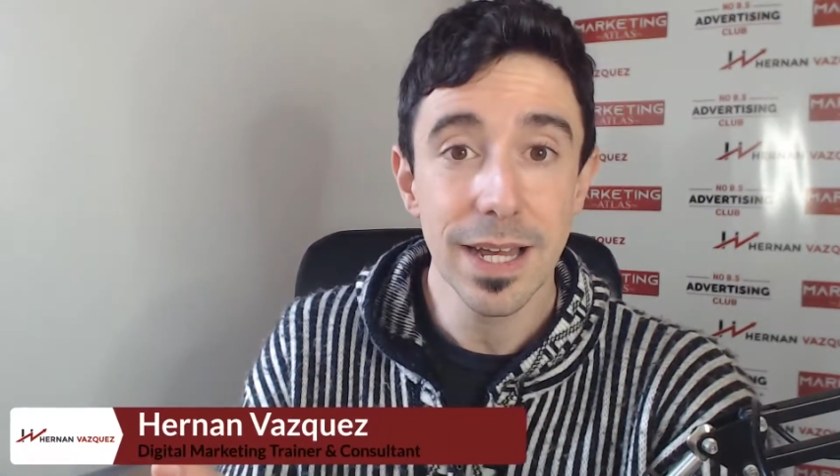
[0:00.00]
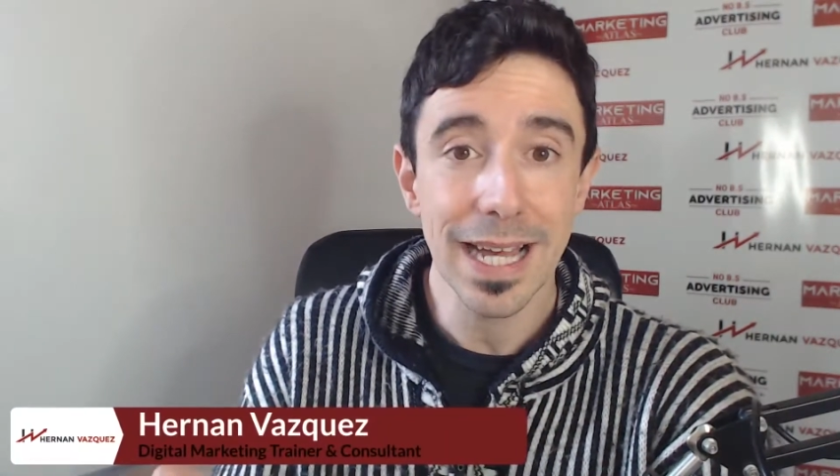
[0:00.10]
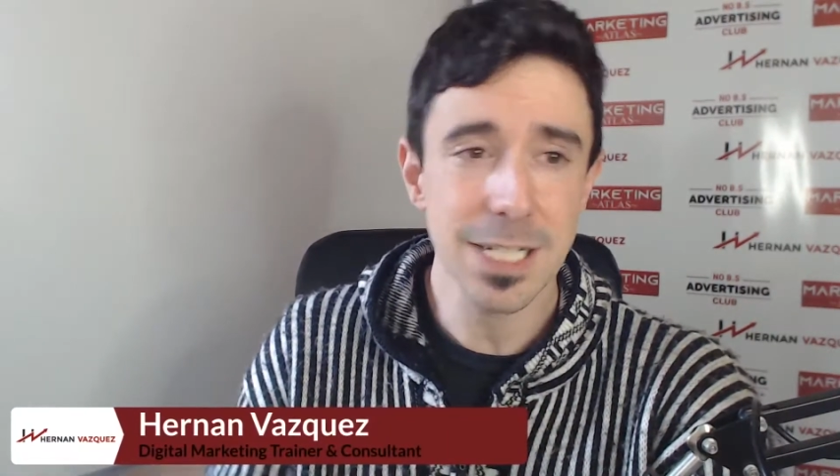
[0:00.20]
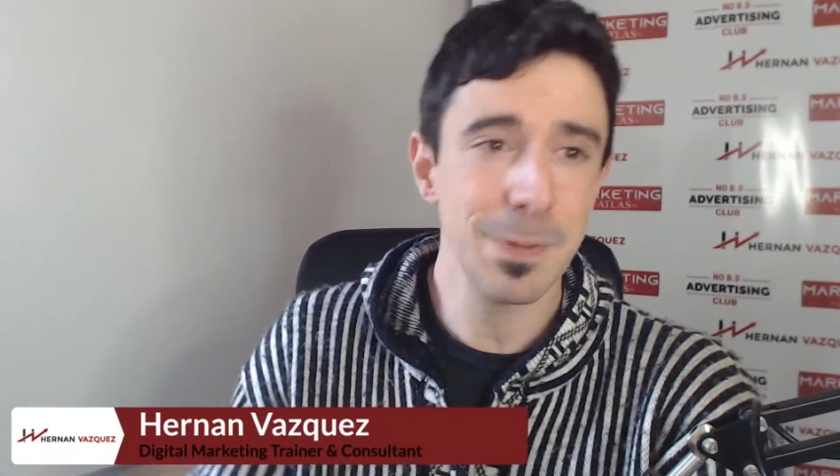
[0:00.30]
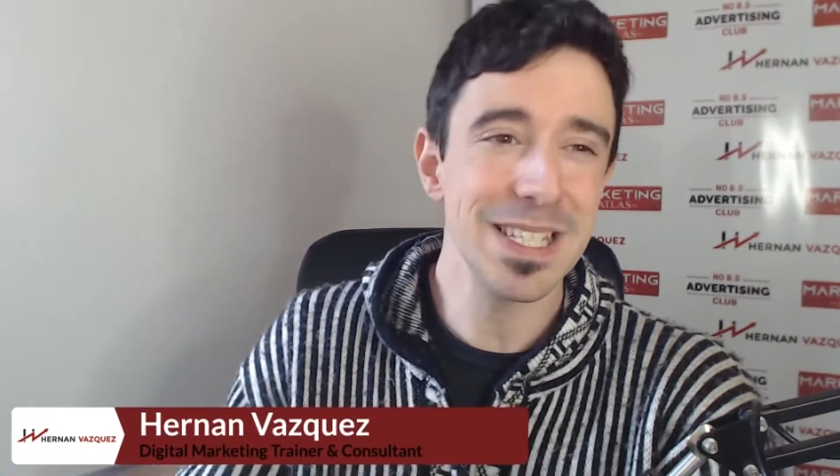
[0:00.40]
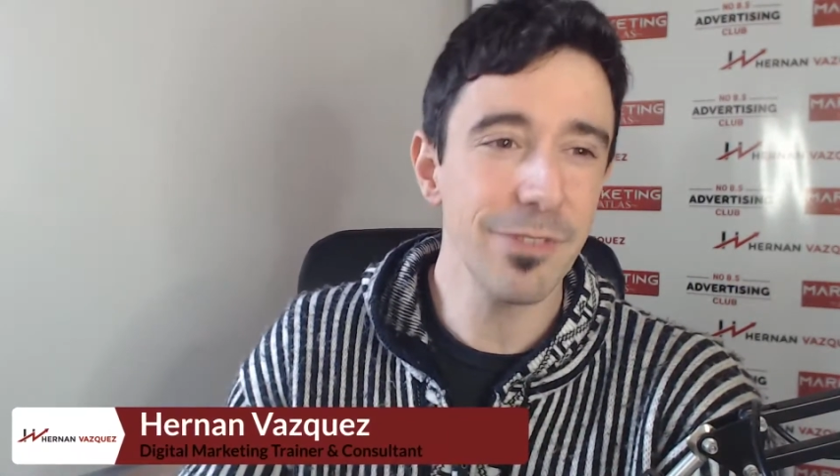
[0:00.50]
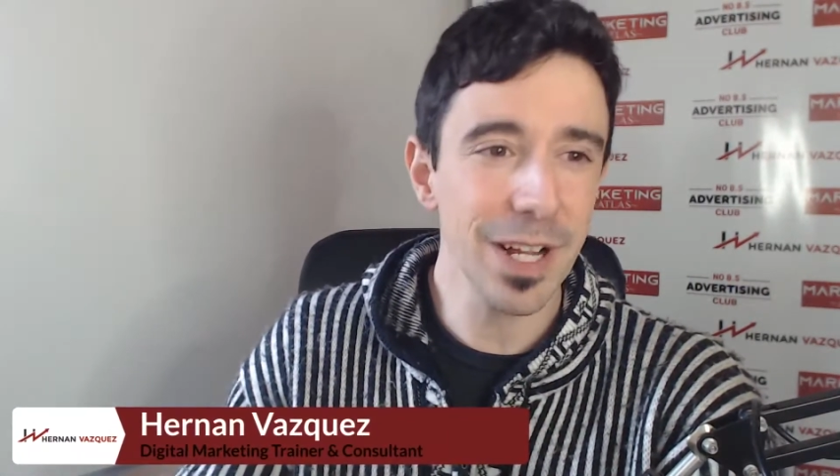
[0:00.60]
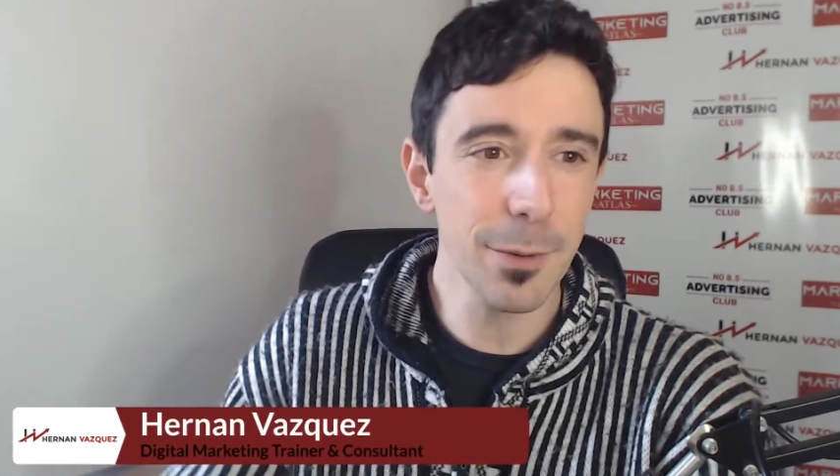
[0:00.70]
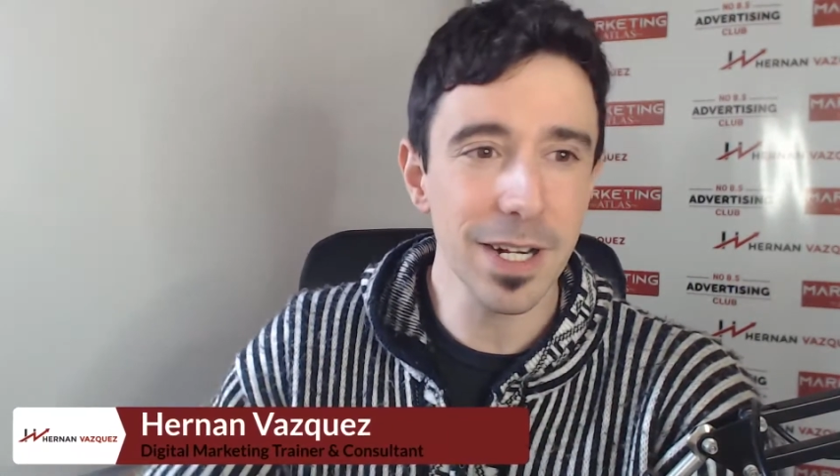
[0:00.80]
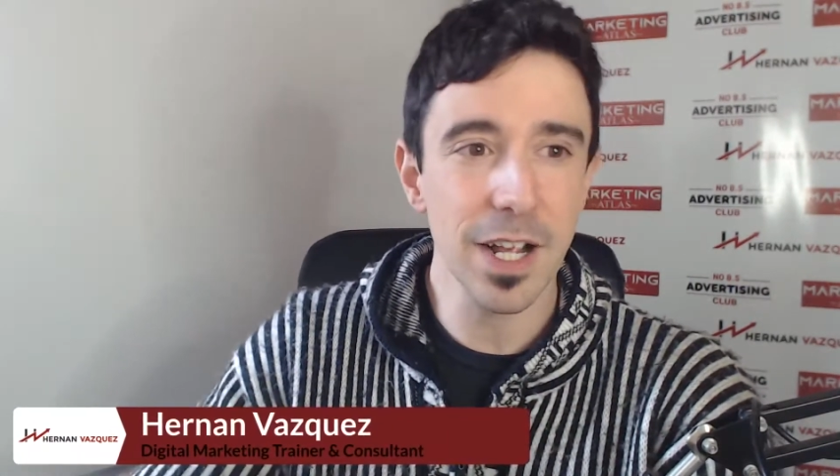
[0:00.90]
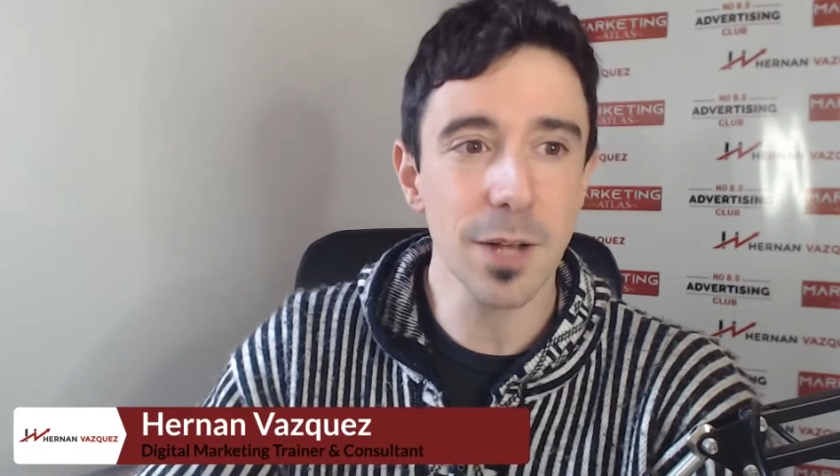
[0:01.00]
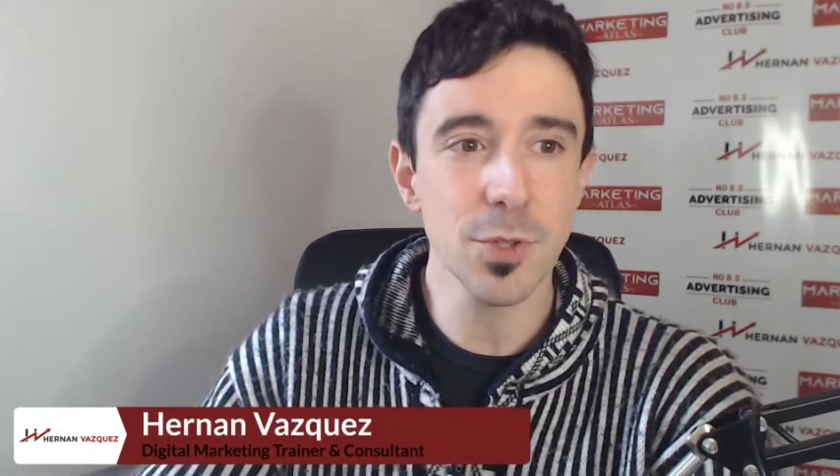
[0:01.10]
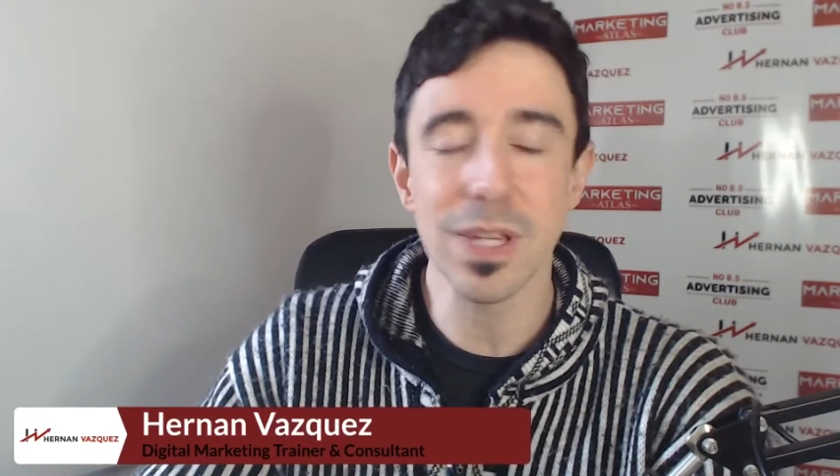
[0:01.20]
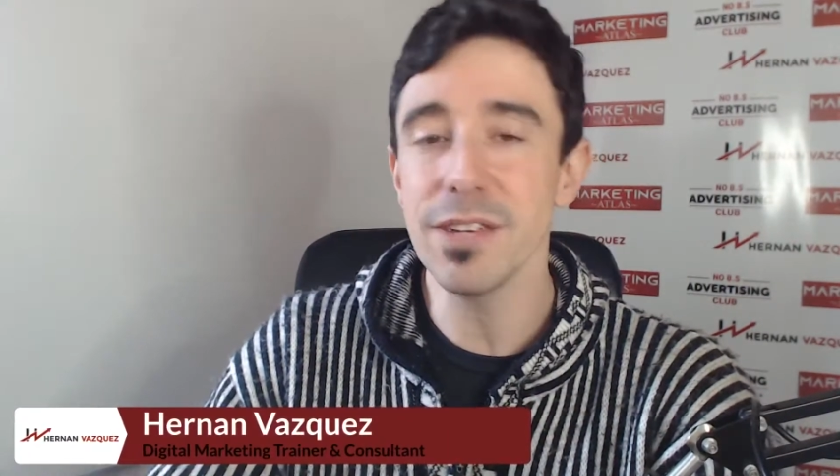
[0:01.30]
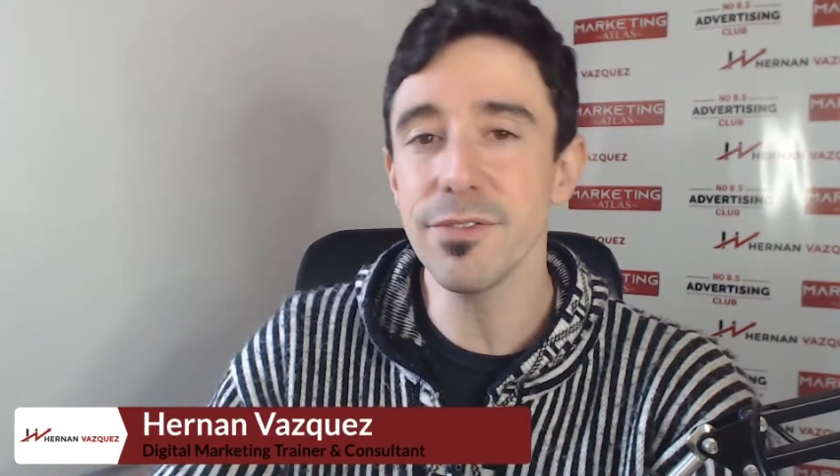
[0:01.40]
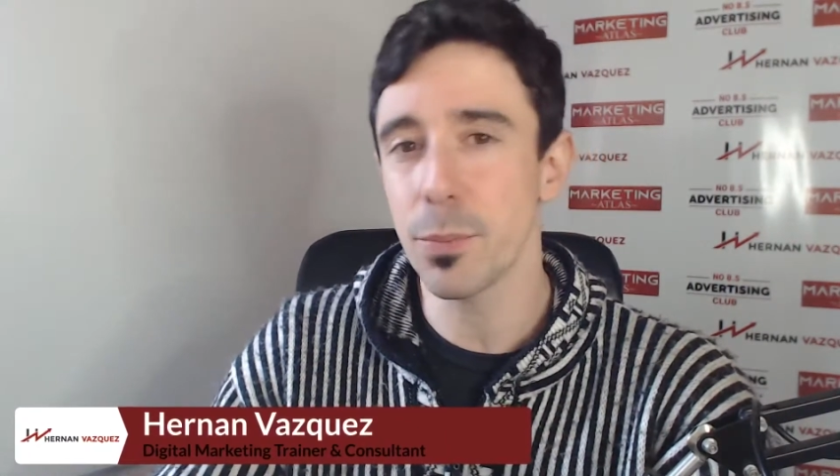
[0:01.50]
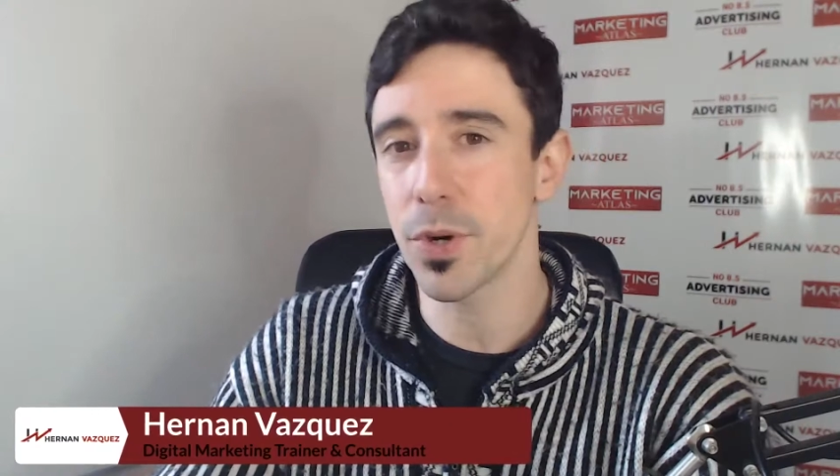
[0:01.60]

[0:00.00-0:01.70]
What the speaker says: And specifically when it comes to the info